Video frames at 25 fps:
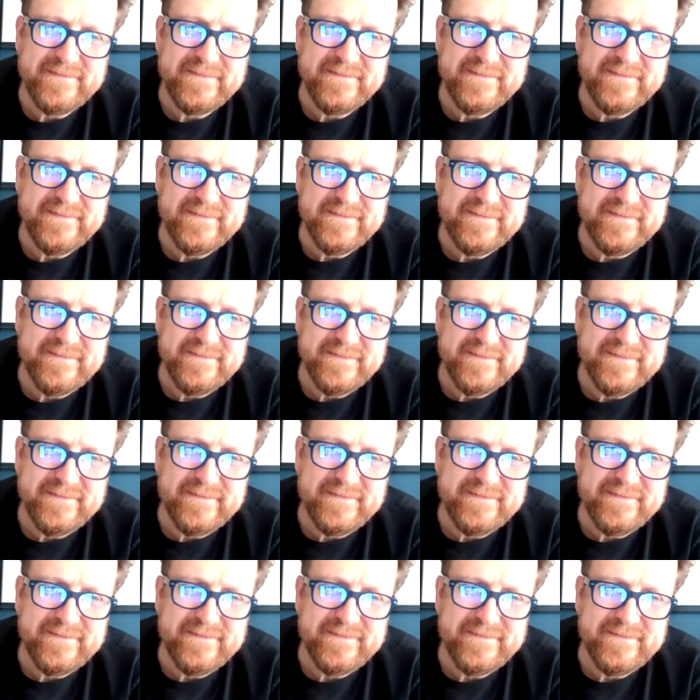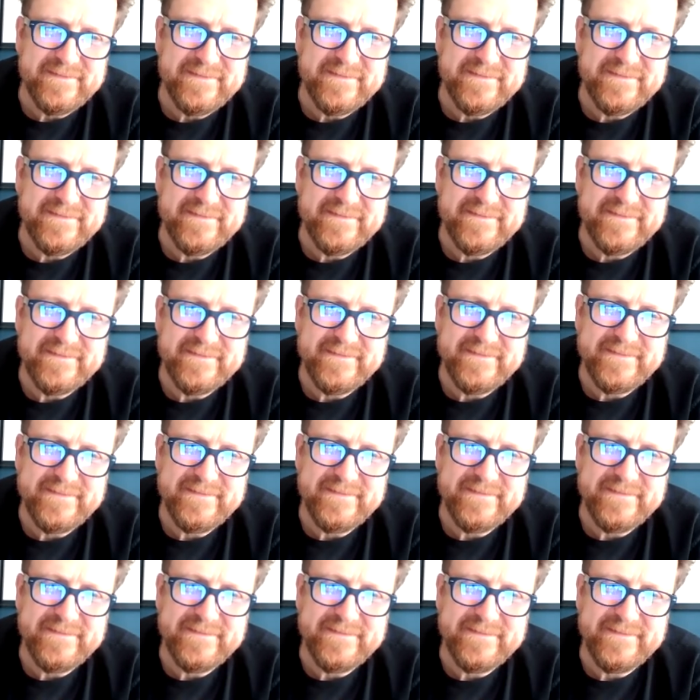
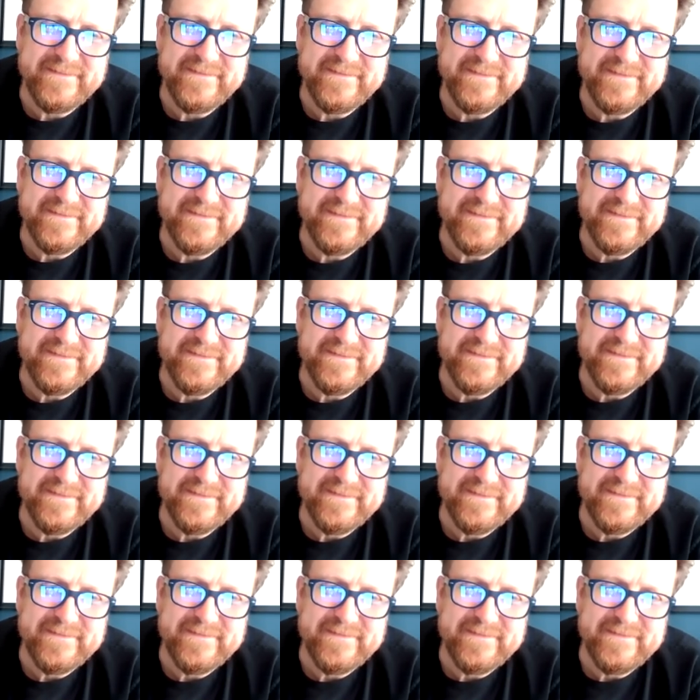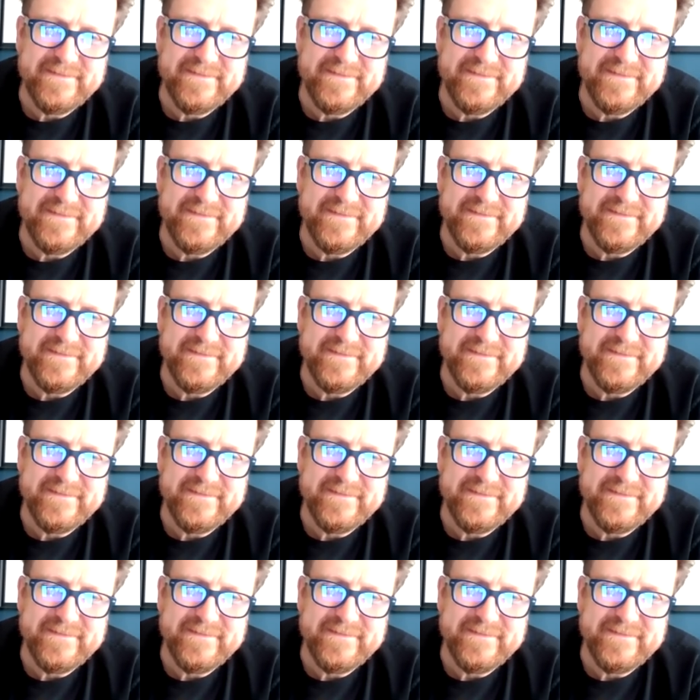[no speech]